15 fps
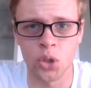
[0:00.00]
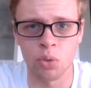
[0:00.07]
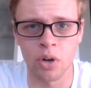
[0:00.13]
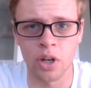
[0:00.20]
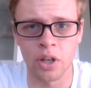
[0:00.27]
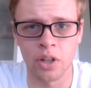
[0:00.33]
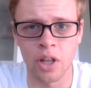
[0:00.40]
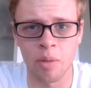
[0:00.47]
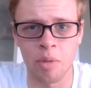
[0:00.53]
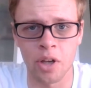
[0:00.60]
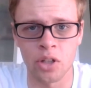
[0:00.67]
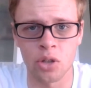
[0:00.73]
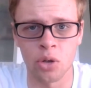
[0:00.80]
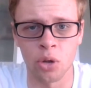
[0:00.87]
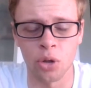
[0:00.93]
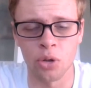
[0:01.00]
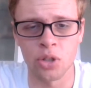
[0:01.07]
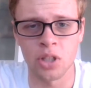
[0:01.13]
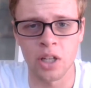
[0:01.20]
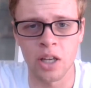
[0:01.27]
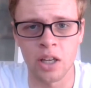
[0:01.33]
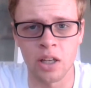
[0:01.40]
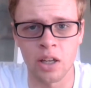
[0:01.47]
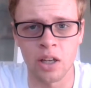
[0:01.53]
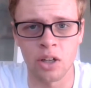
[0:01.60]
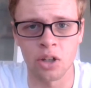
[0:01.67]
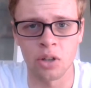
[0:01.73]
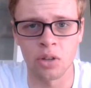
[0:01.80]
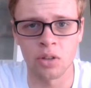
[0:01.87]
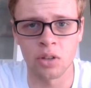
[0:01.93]
drug that makes you hallucinate,
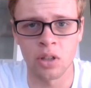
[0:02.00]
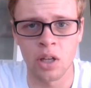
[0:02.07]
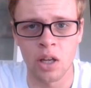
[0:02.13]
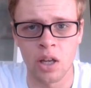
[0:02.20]
and you're,